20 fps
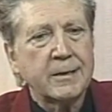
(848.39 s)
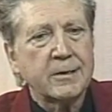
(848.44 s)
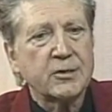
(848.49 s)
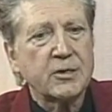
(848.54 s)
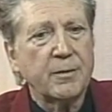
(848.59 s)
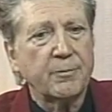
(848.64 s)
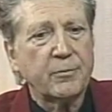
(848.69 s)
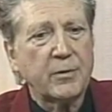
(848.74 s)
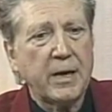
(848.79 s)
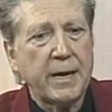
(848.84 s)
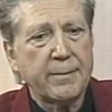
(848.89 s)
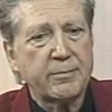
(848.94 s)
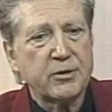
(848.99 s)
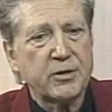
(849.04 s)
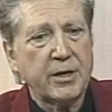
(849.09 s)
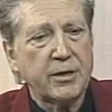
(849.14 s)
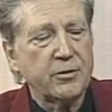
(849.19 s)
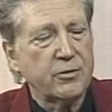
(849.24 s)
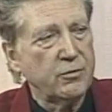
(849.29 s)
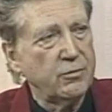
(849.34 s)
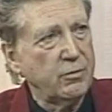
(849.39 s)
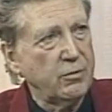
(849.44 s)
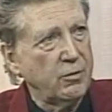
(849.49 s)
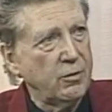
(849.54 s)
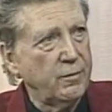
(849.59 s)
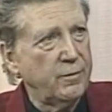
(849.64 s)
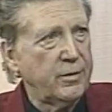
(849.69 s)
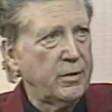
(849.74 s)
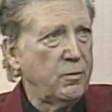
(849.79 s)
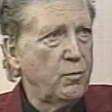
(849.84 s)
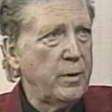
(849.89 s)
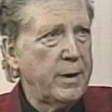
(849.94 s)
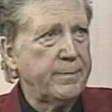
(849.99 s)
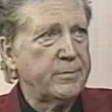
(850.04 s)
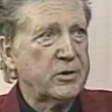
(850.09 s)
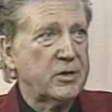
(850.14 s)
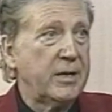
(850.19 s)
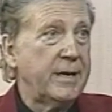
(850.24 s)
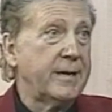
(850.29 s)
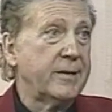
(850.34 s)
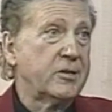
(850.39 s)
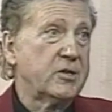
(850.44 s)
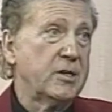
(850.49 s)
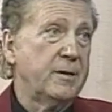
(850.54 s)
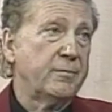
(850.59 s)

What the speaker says: Sometimes they do it over the website.